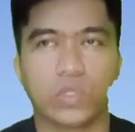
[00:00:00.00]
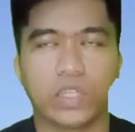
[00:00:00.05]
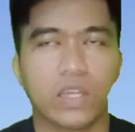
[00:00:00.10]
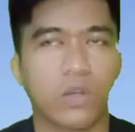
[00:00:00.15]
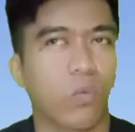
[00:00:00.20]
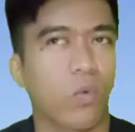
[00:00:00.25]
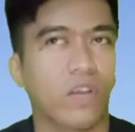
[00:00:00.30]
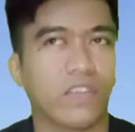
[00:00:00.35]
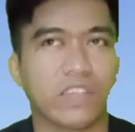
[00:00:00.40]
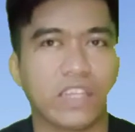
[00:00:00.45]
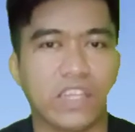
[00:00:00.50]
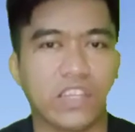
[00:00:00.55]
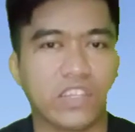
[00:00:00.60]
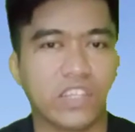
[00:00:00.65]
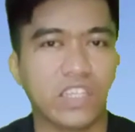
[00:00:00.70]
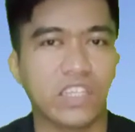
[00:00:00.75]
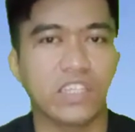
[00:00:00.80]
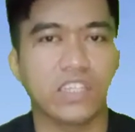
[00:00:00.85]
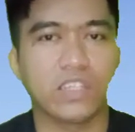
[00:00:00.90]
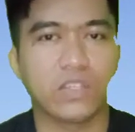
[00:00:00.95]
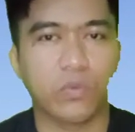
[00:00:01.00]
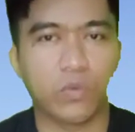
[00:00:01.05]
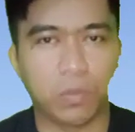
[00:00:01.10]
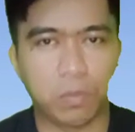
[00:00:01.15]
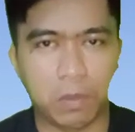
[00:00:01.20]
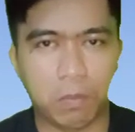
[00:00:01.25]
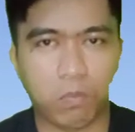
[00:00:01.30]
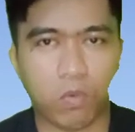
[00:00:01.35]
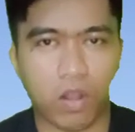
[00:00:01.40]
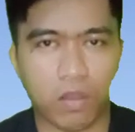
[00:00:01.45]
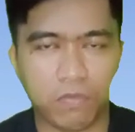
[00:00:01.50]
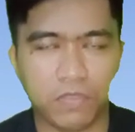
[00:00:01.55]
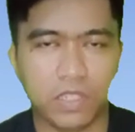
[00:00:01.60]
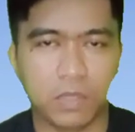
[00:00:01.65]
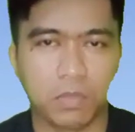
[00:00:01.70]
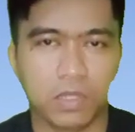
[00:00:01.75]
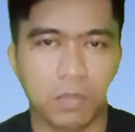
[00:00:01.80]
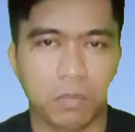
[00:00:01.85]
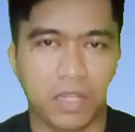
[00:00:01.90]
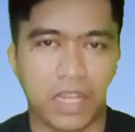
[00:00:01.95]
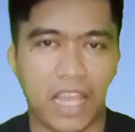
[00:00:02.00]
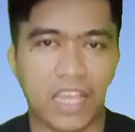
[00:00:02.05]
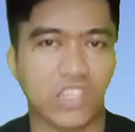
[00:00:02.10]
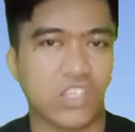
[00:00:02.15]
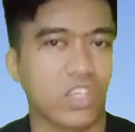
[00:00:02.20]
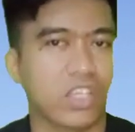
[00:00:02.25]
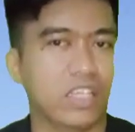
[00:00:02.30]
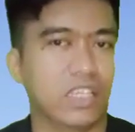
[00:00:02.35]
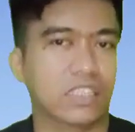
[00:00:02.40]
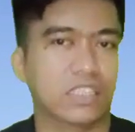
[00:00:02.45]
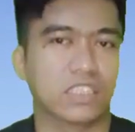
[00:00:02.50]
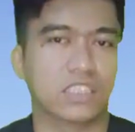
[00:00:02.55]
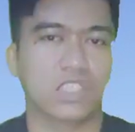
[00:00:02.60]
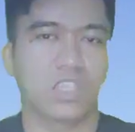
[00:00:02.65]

get what they think will be profitable, but actually it's